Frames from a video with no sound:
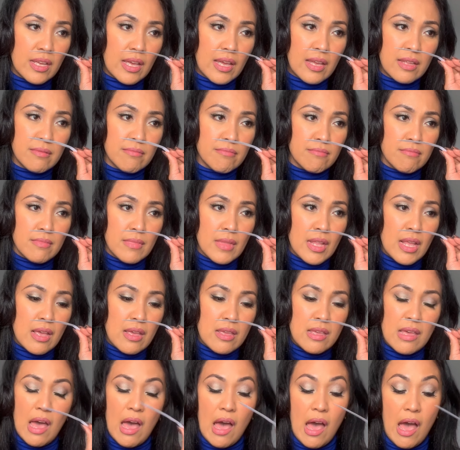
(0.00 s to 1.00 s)
And
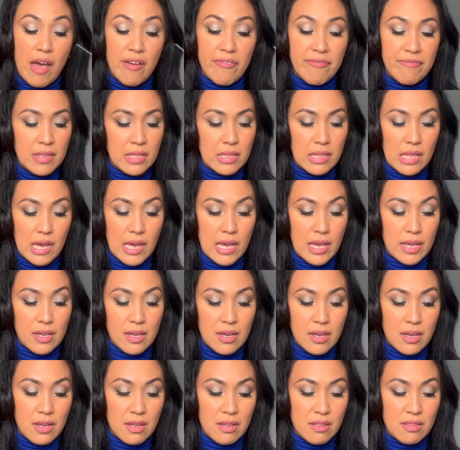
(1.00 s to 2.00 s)
yeah, I feel like
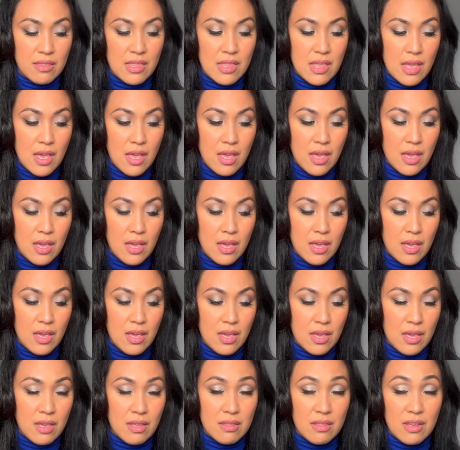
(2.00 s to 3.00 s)

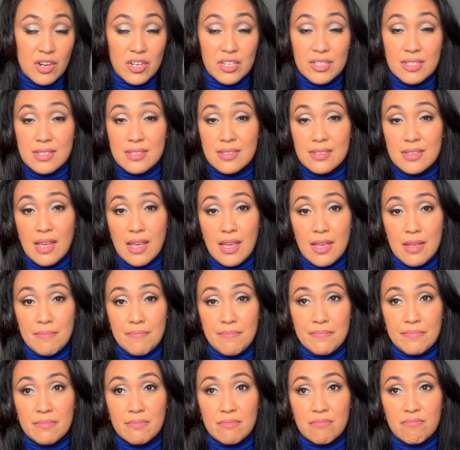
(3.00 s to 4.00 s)
they they are the same
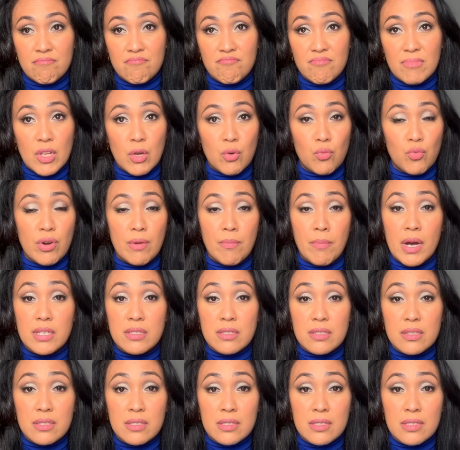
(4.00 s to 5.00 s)

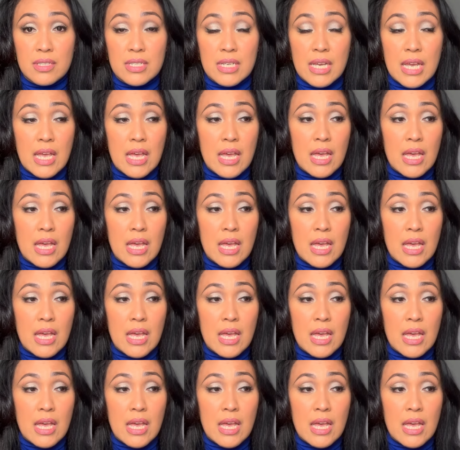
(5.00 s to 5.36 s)
rebutted.